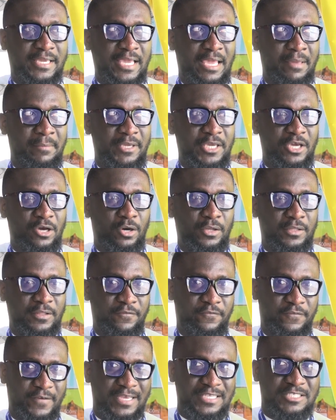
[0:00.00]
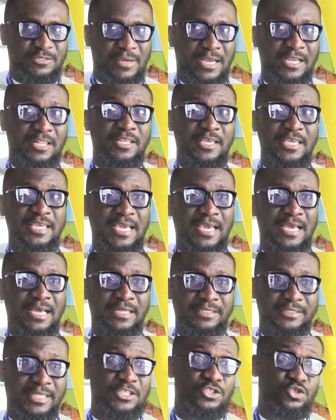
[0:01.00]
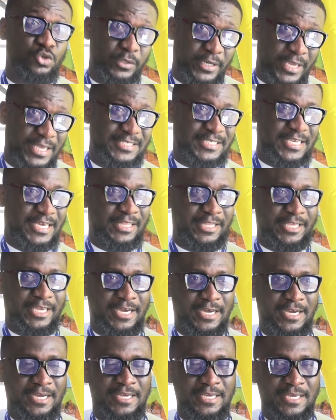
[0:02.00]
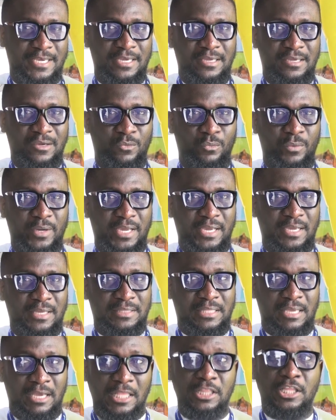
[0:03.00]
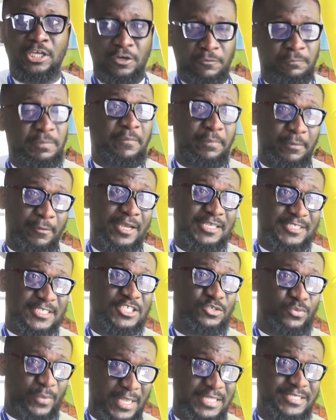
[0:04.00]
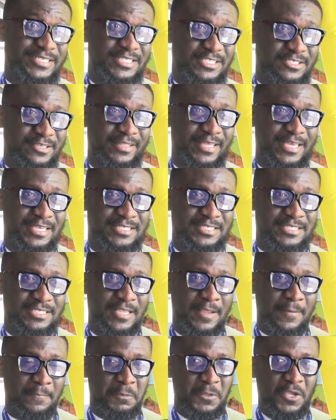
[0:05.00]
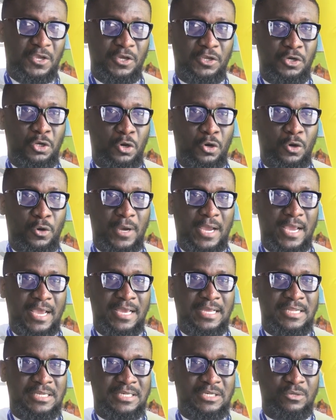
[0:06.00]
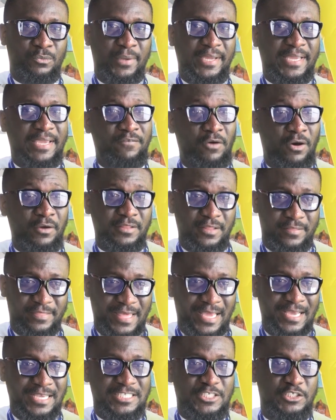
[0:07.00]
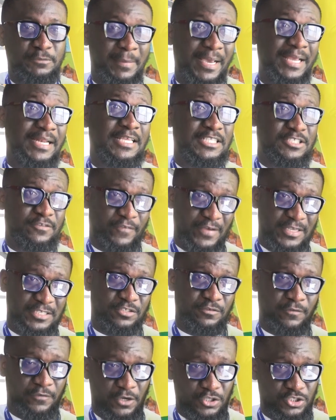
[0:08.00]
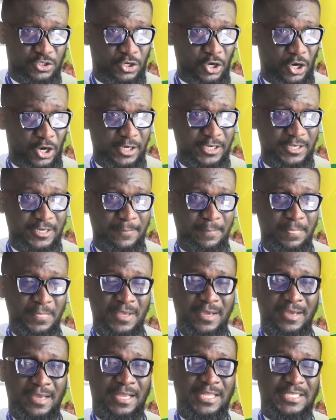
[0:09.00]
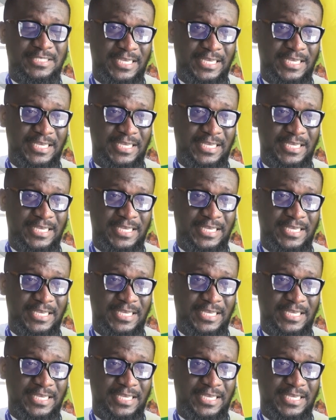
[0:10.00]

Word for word: came here on the first, left here two days earlier. We, a lot of preparations went into this, you know, and we give all the thanks mainly first of all to God, and